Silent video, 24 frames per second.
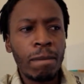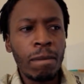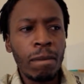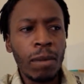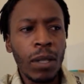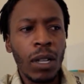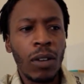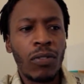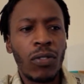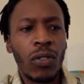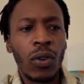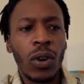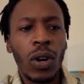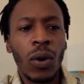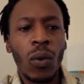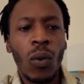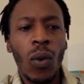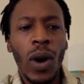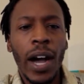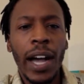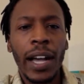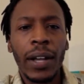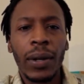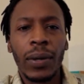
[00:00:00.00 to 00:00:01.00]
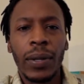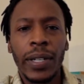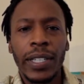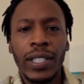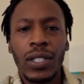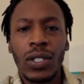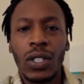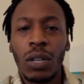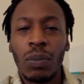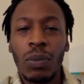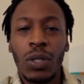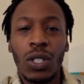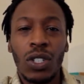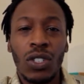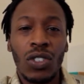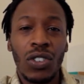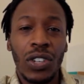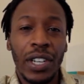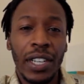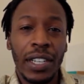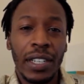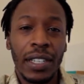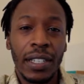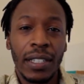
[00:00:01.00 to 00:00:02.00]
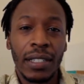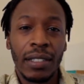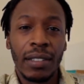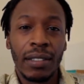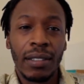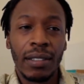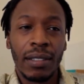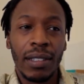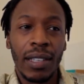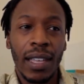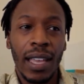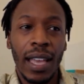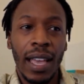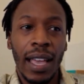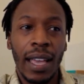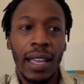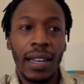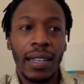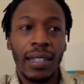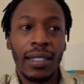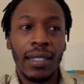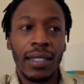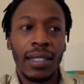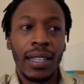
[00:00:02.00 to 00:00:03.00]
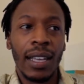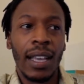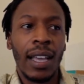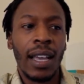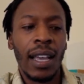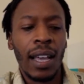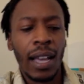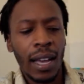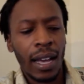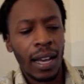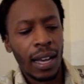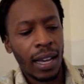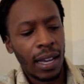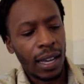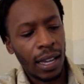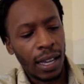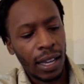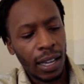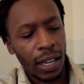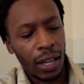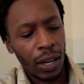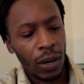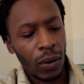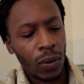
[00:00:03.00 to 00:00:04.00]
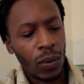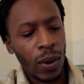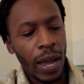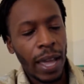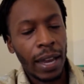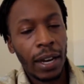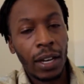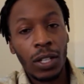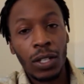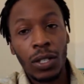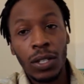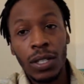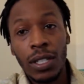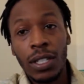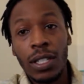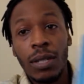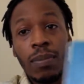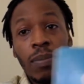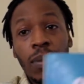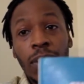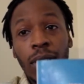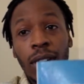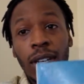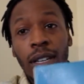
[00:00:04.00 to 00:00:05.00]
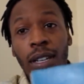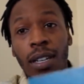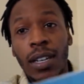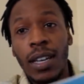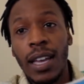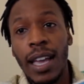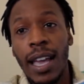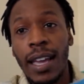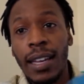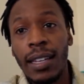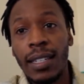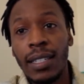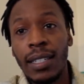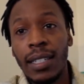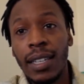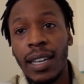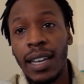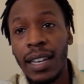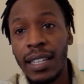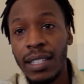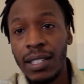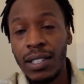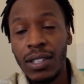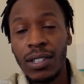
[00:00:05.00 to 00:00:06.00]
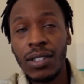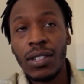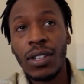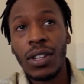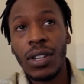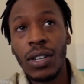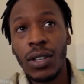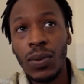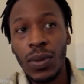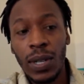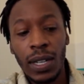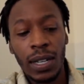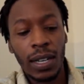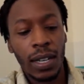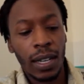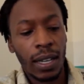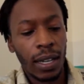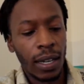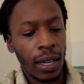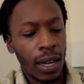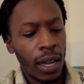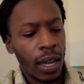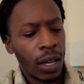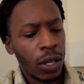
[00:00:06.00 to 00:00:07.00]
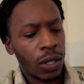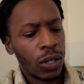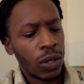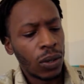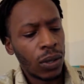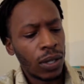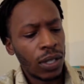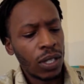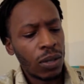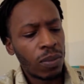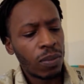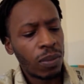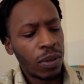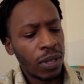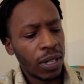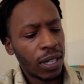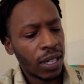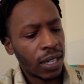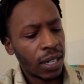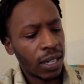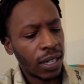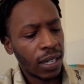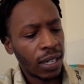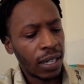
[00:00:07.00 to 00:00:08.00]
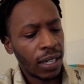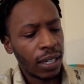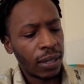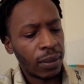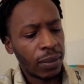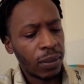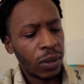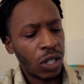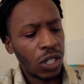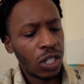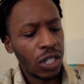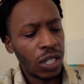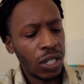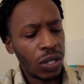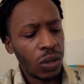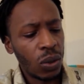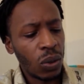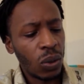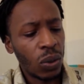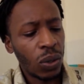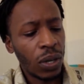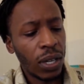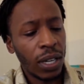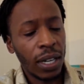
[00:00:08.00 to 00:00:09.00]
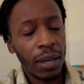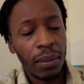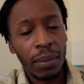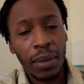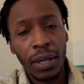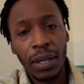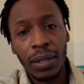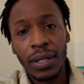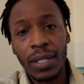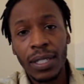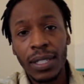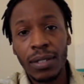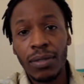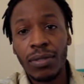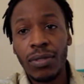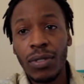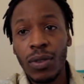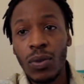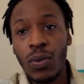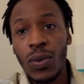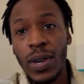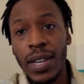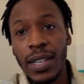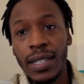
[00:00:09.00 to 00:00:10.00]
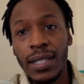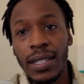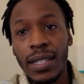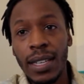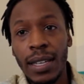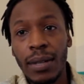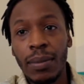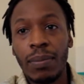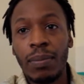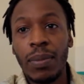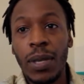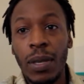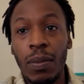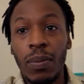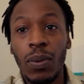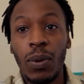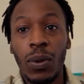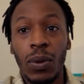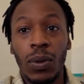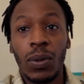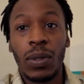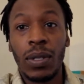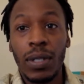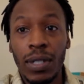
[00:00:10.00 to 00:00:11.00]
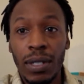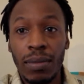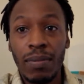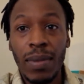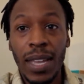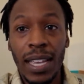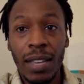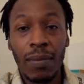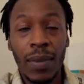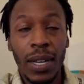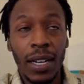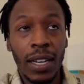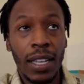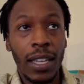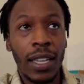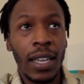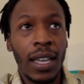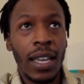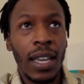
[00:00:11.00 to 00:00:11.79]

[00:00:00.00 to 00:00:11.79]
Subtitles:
for a while I stopped trading, and I ran into this book and I just started reading it. So in this book, she's talking about different ways that people make money.